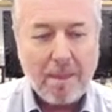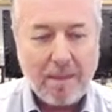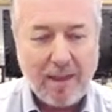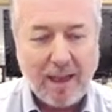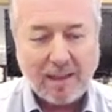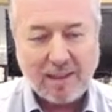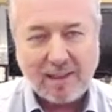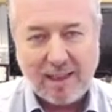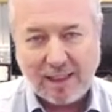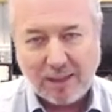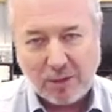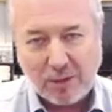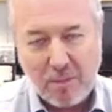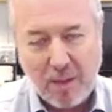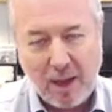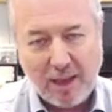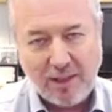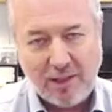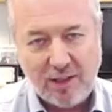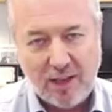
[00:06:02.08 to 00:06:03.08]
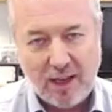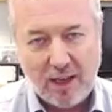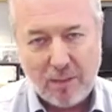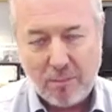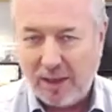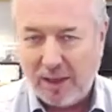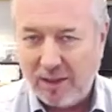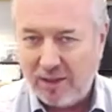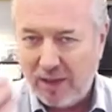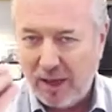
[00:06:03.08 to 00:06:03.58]
yes, that's my job.
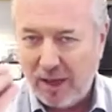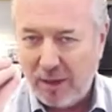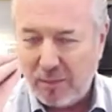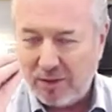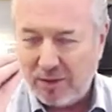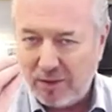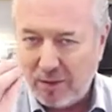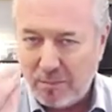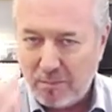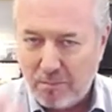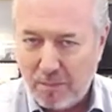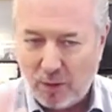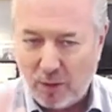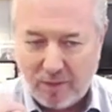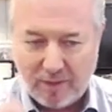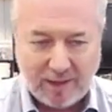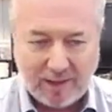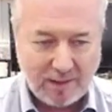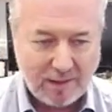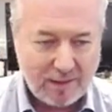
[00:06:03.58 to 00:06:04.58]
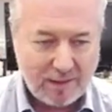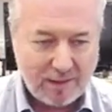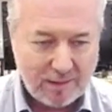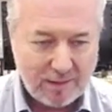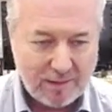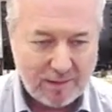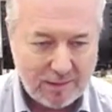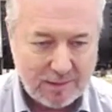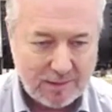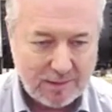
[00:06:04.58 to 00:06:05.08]
My job is to motivate.
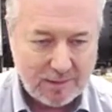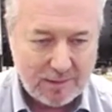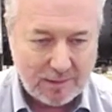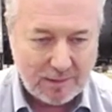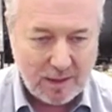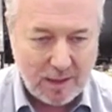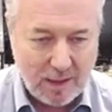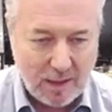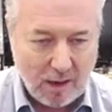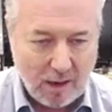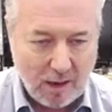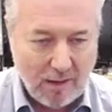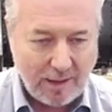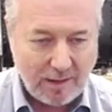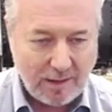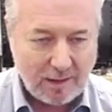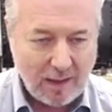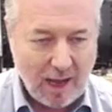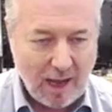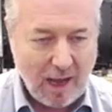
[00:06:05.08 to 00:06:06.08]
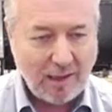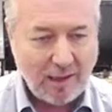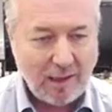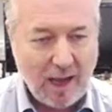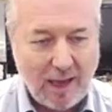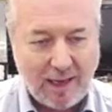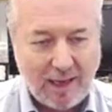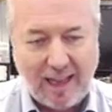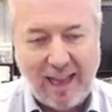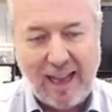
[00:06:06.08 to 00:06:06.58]
All right,
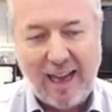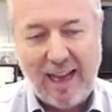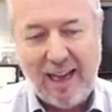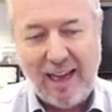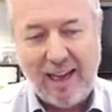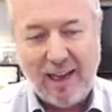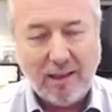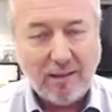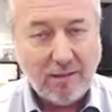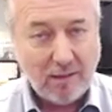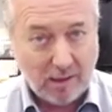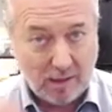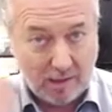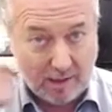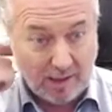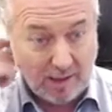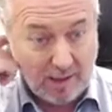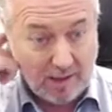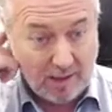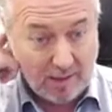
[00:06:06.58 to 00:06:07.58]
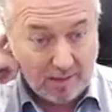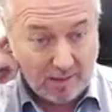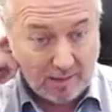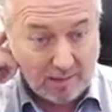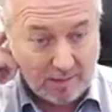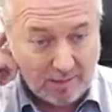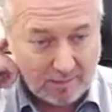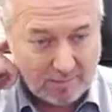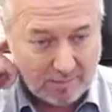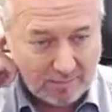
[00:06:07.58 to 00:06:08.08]
Ariel,
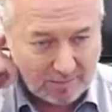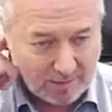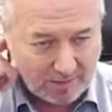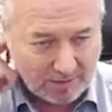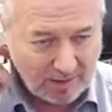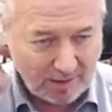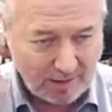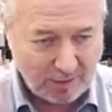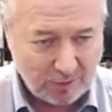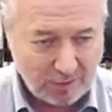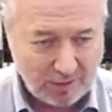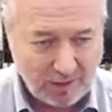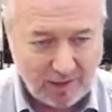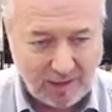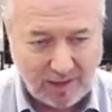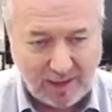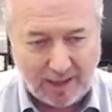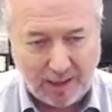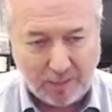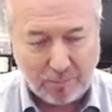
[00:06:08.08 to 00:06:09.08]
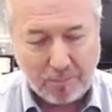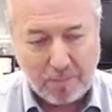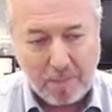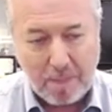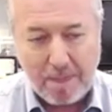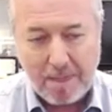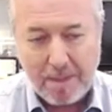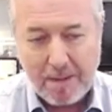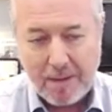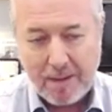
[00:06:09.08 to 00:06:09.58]
that's an interesting name.
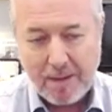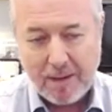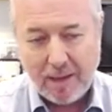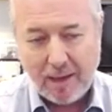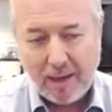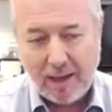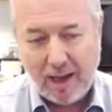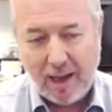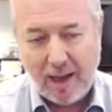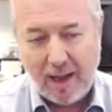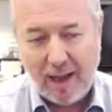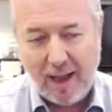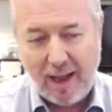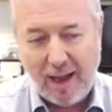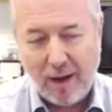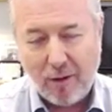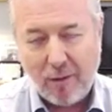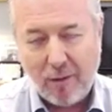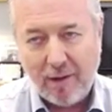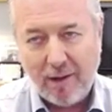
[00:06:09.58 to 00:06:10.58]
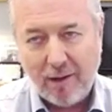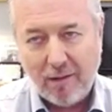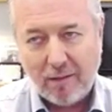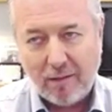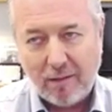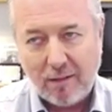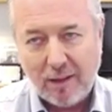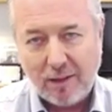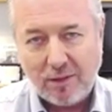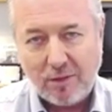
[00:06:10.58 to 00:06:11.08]

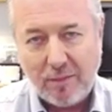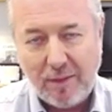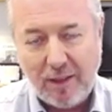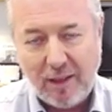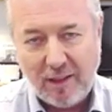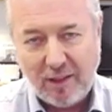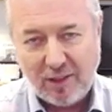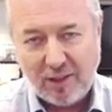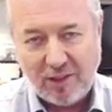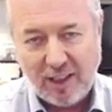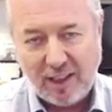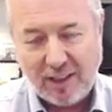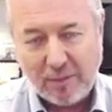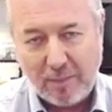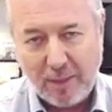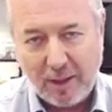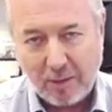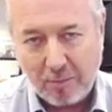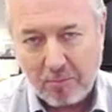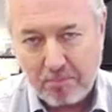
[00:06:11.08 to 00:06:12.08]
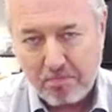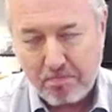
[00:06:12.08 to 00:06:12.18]
Ariel, eso viene de Shakespeare.